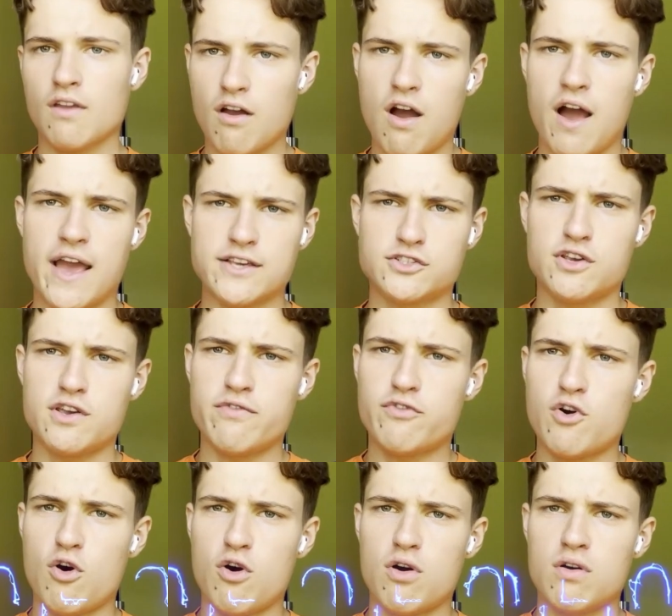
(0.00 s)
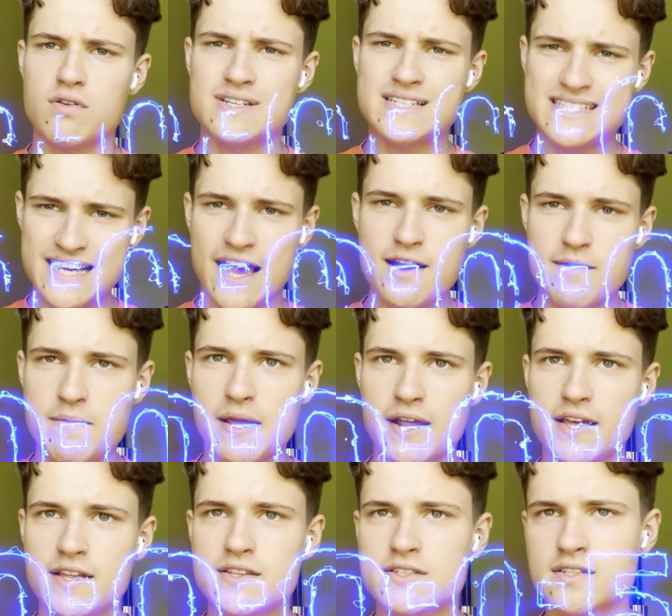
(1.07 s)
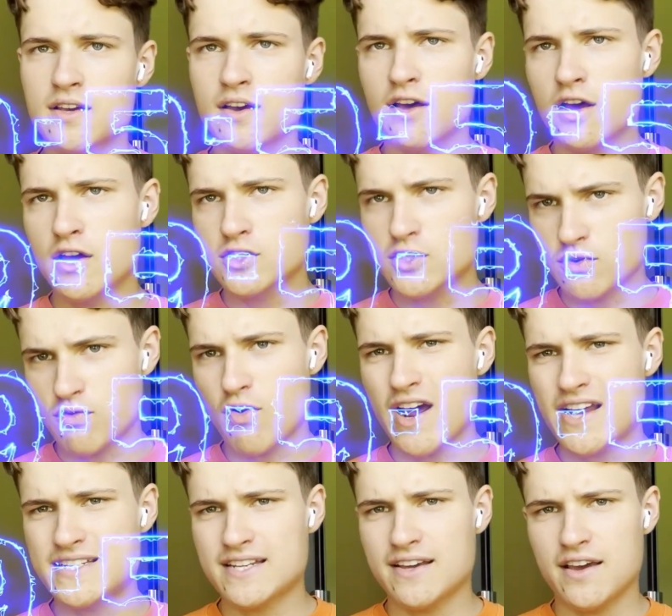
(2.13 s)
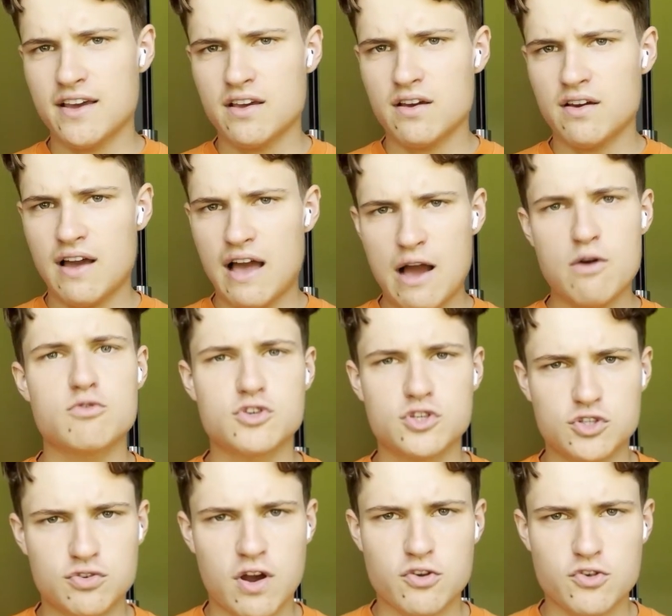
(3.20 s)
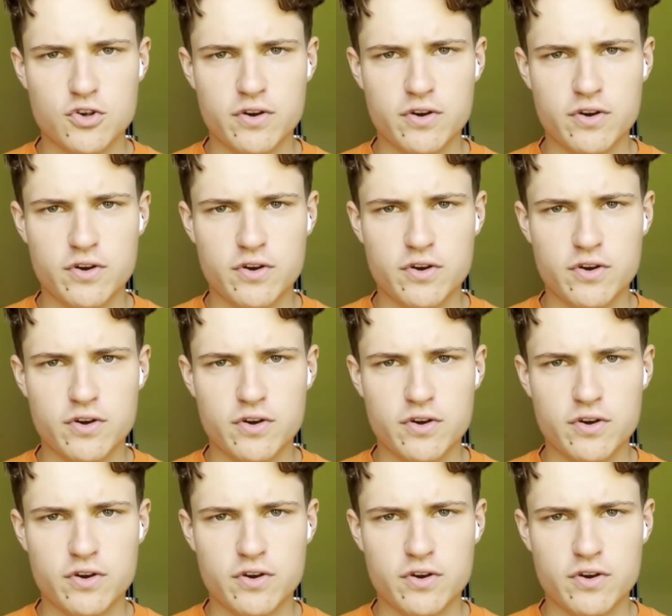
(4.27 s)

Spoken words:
Alright, so you've got 10 minutes to write it. How would you structure